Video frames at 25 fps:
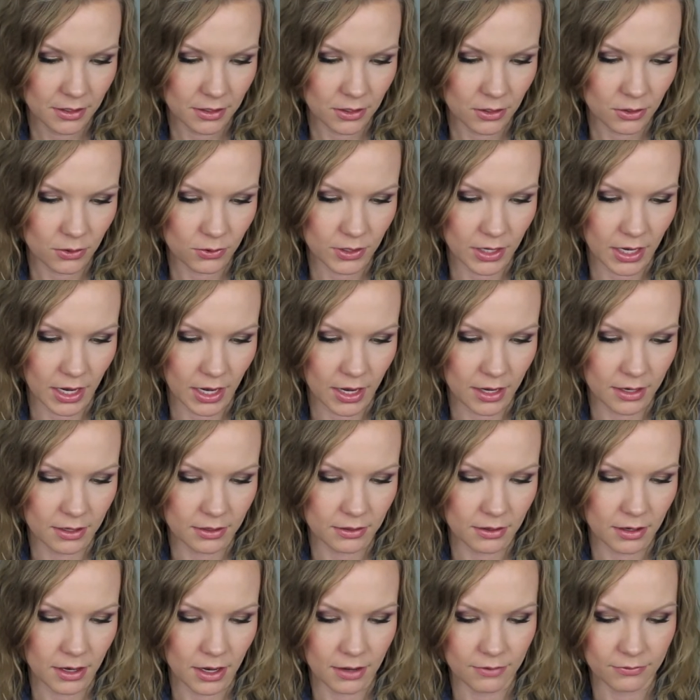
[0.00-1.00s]
Okay,
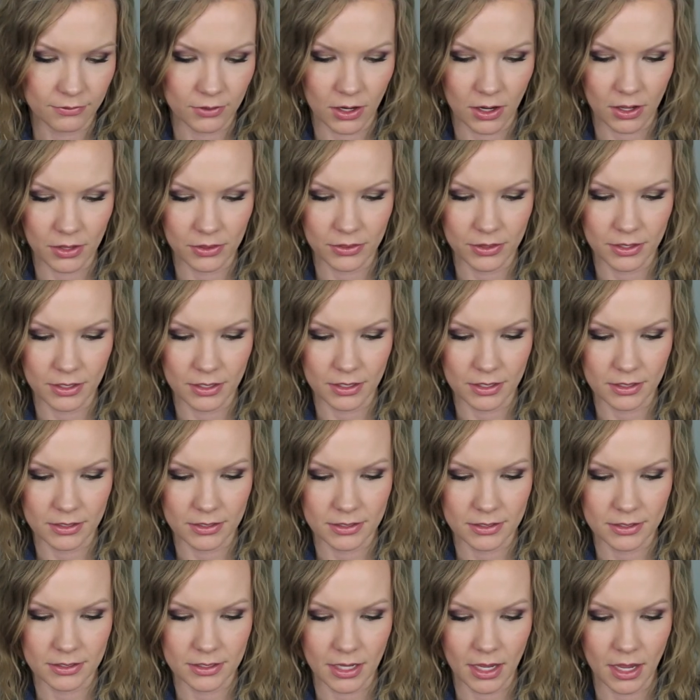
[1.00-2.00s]
I've got
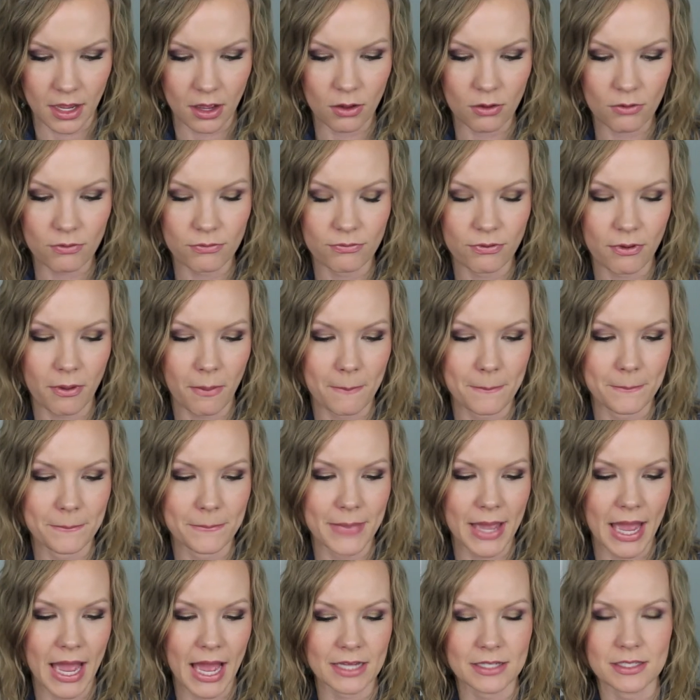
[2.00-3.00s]
this e l f
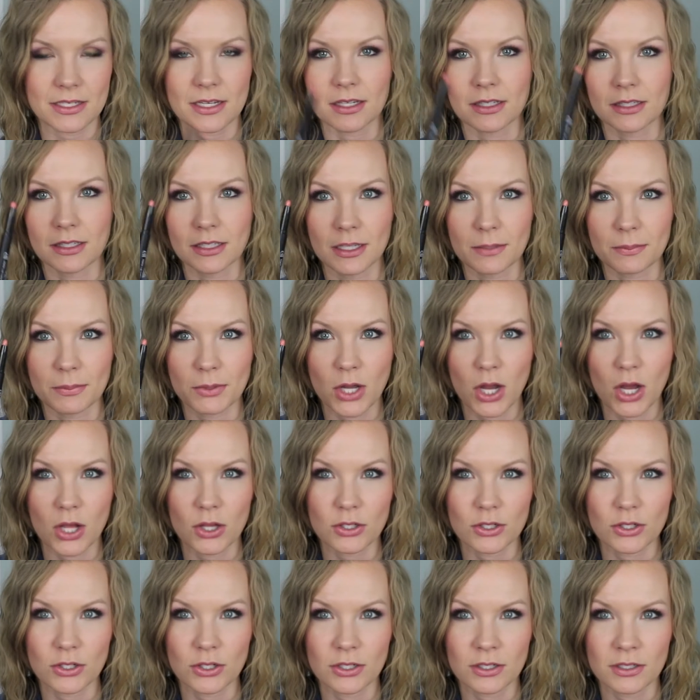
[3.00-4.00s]
matte lip
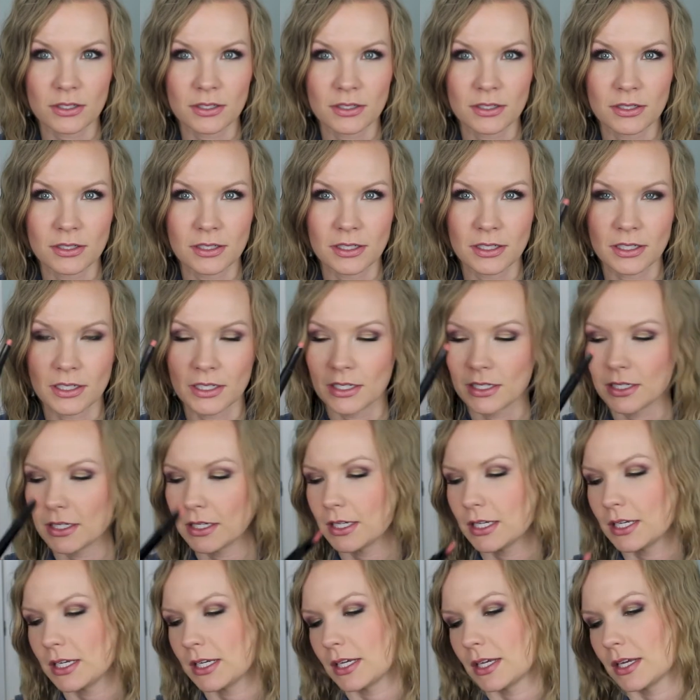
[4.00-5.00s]
color
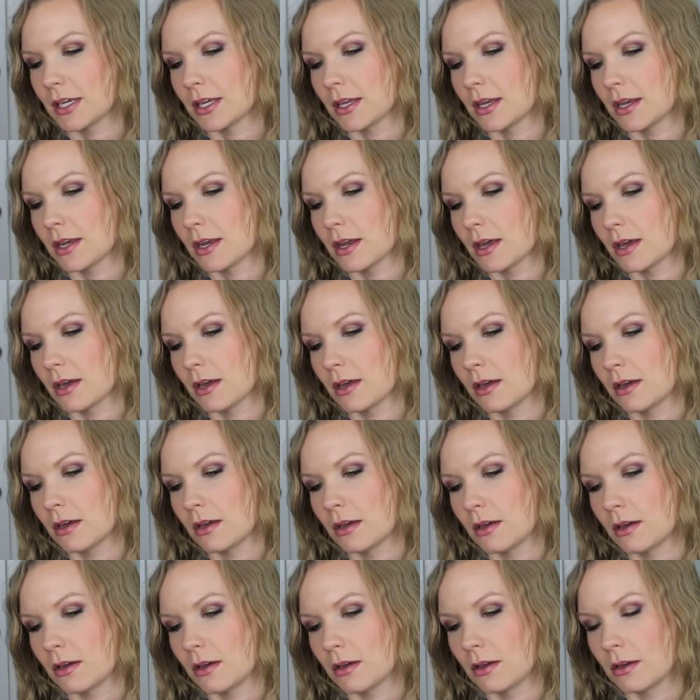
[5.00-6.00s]
in
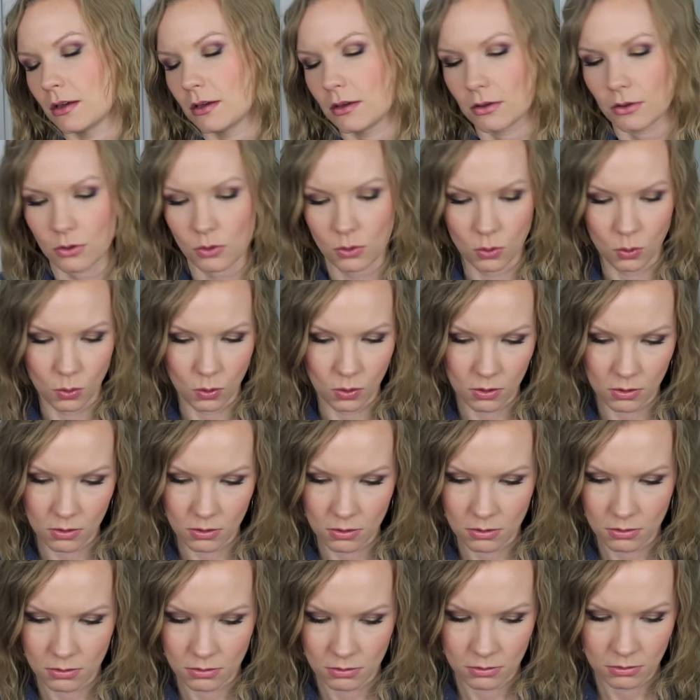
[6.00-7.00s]

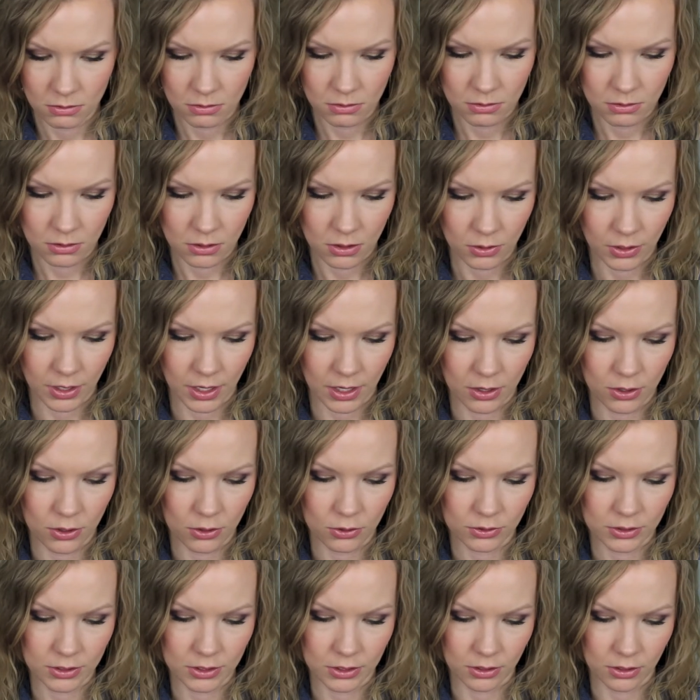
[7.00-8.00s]
coral. Okay,
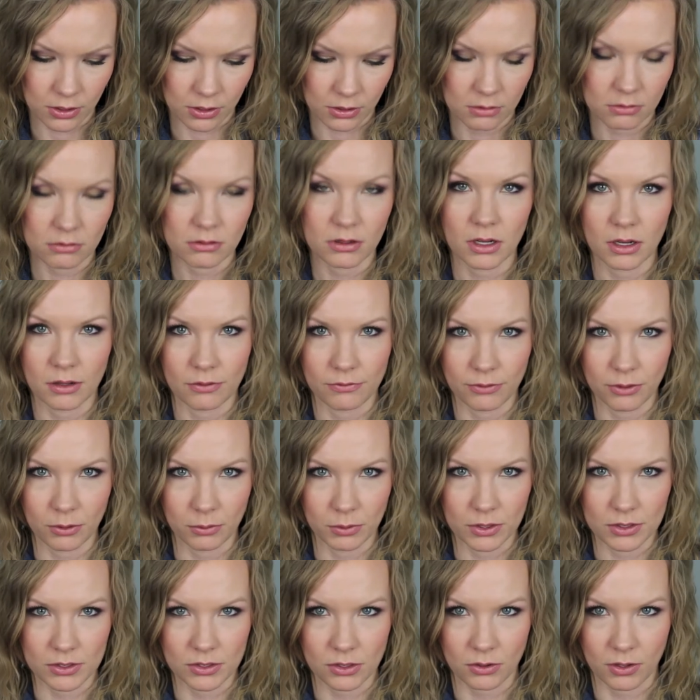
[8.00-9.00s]
earlier I
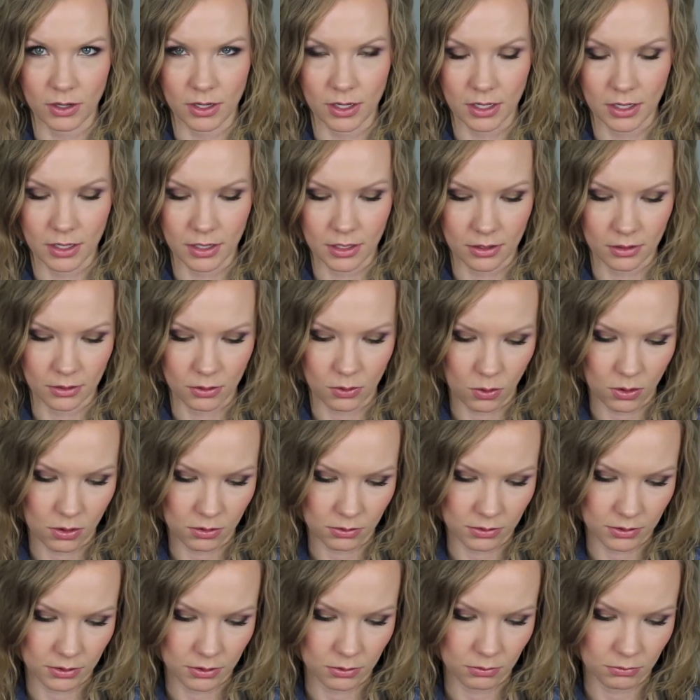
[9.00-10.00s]
filmed this already and the
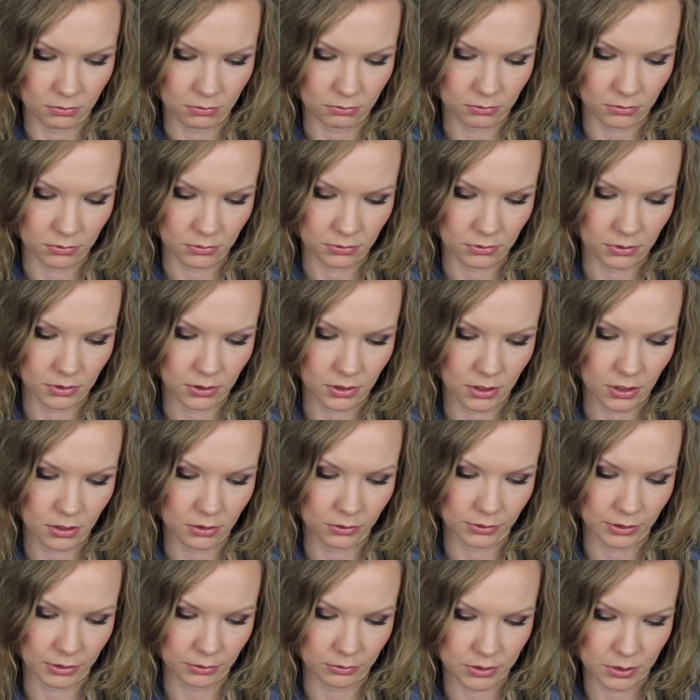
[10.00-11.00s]
qual the
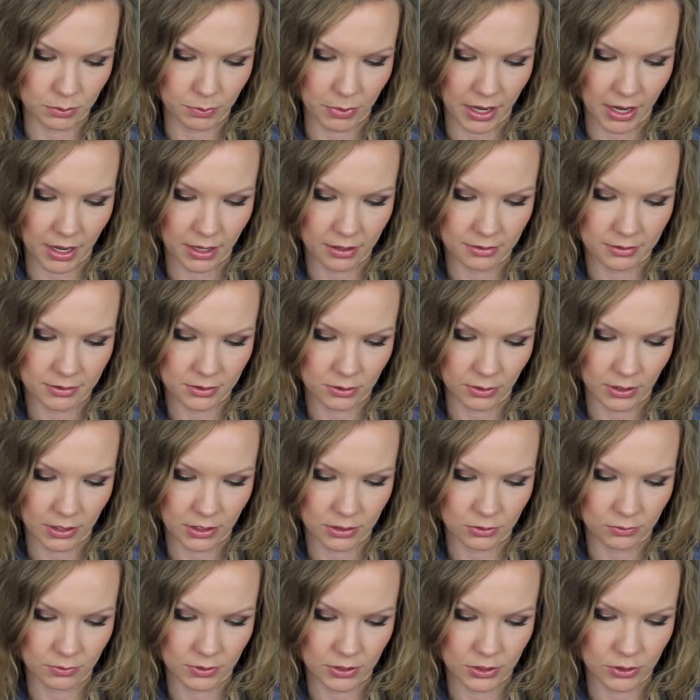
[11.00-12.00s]
coloring was bad, so I
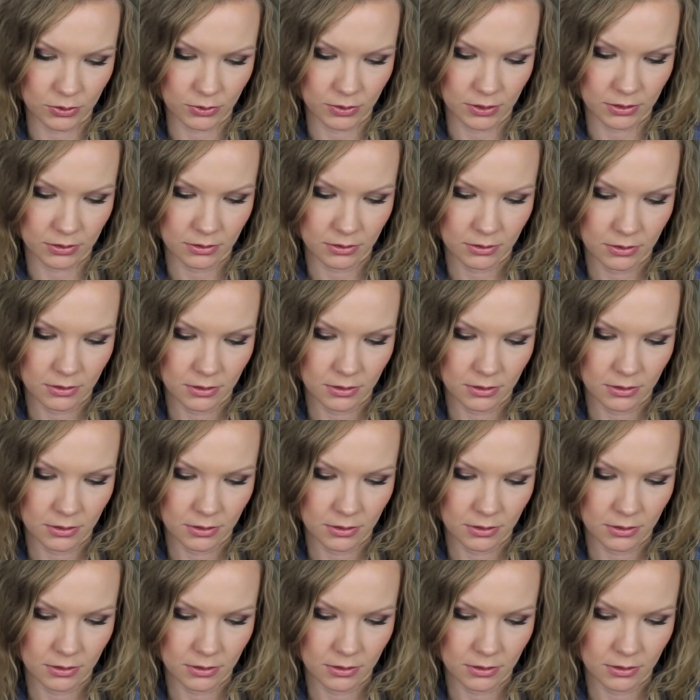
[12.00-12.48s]
had to redo it.